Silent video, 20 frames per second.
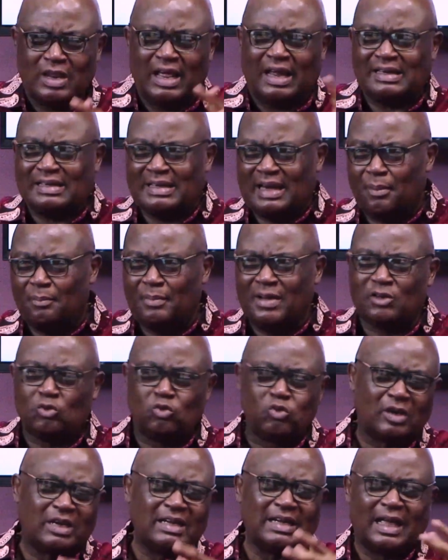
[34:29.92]
at numbers,
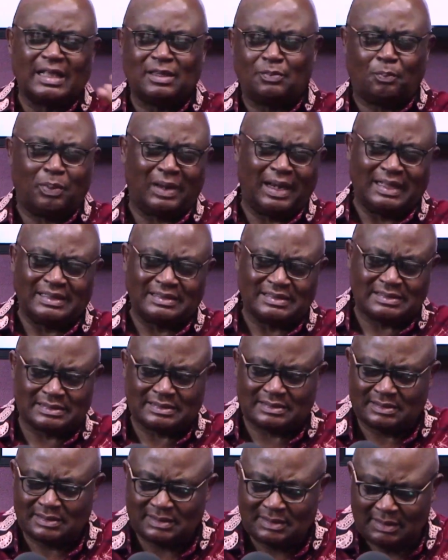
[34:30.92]
looking at plans.
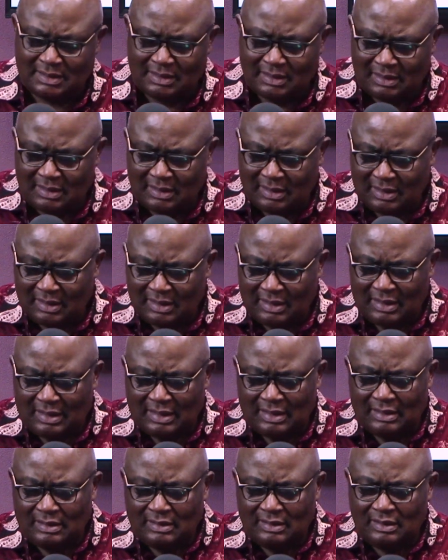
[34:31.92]

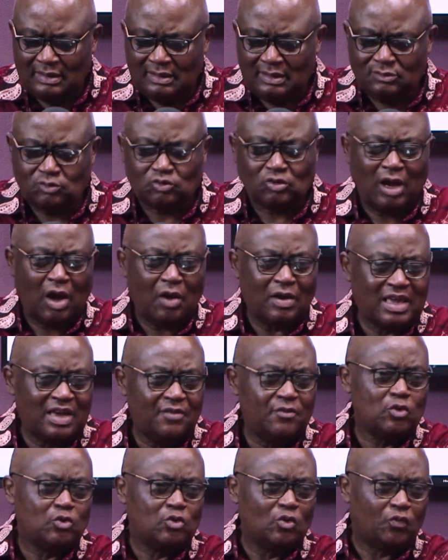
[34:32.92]
So I'll give
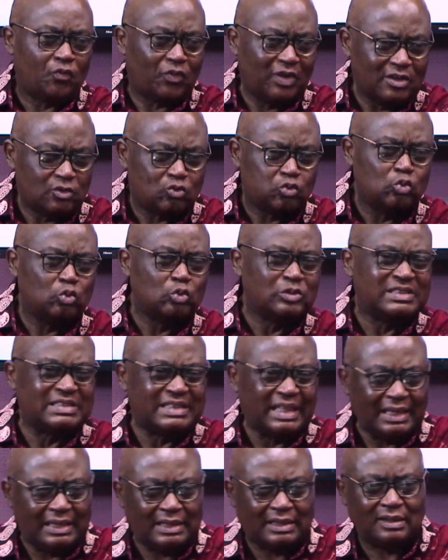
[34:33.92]
it to friends who will
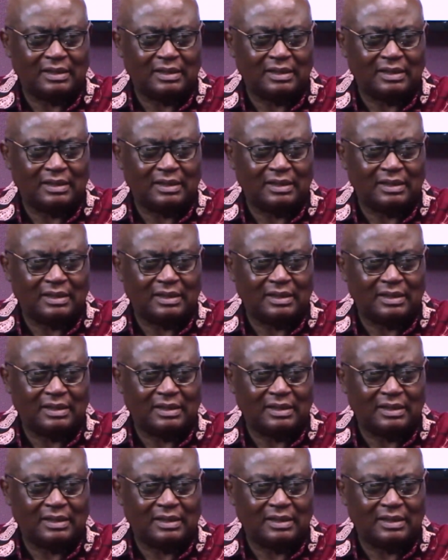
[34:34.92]
stake.